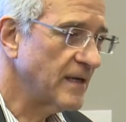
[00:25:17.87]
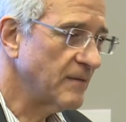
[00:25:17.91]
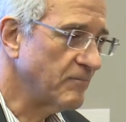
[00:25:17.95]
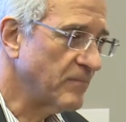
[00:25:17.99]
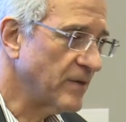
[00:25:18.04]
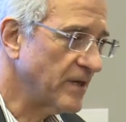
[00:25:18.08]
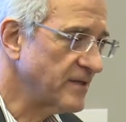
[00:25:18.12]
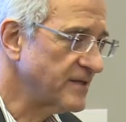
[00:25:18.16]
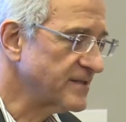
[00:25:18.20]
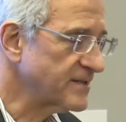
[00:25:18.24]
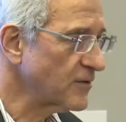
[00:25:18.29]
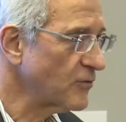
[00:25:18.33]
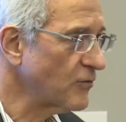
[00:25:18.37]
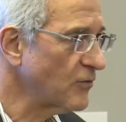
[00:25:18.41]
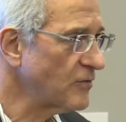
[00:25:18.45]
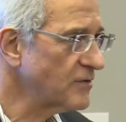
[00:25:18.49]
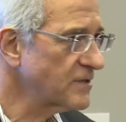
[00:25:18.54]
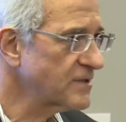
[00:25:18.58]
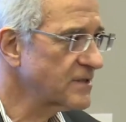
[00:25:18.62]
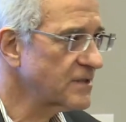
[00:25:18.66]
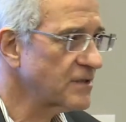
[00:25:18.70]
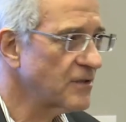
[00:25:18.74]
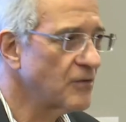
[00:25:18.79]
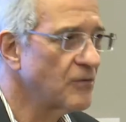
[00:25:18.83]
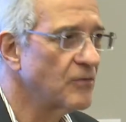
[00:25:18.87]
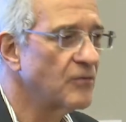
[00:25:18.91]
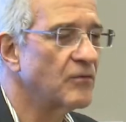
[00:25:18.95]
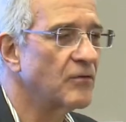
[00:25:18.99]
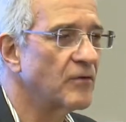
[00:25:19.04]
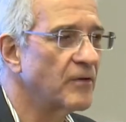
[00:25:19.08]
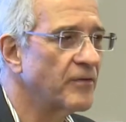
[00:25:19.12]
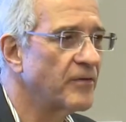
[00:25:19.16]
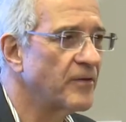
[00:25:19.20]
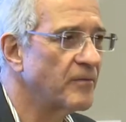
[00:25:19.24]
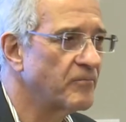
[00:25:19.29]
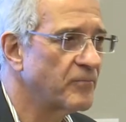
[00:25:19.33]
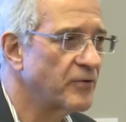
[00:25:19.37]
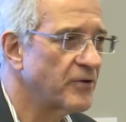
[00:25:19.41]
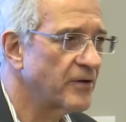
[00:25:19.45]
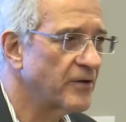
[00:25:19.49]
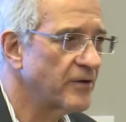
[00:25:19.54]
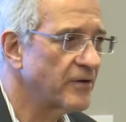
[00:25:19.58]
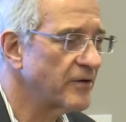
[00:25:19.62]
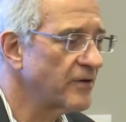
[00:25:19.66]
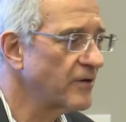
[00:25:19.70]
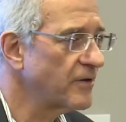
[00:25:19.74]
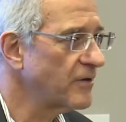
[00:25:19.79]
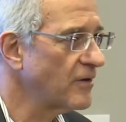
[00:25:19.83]
But it's also the
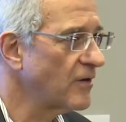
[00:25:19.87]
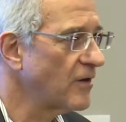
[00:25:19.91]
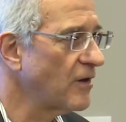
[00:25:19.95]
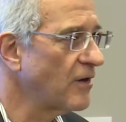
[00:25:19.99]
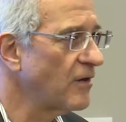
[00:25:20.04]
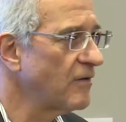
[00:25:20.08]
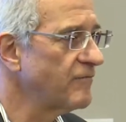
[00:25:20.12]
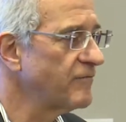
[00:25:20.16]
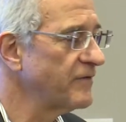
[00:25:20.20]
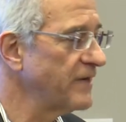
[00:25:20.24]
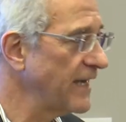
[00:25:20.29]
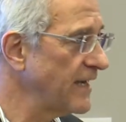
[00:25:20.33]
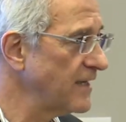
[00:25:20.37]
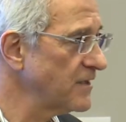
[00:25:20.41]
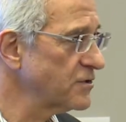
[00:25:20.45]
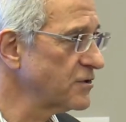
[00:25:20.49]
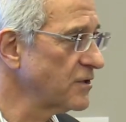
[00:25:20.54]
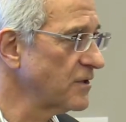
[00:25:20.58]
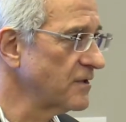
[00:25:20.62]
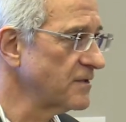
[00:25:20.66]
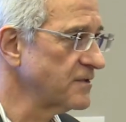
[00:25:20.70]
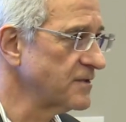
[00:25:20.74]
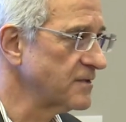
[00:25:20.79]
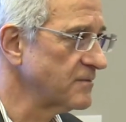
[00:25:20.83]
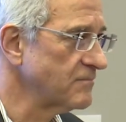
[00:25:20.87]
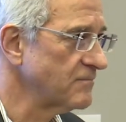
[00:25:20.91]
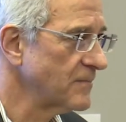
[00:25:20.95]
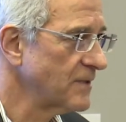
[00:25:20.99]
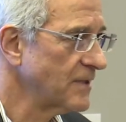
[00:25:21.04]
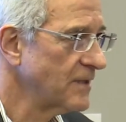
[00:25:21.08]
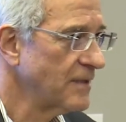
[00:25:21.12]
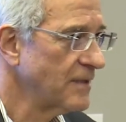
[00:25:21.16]
period of nationalism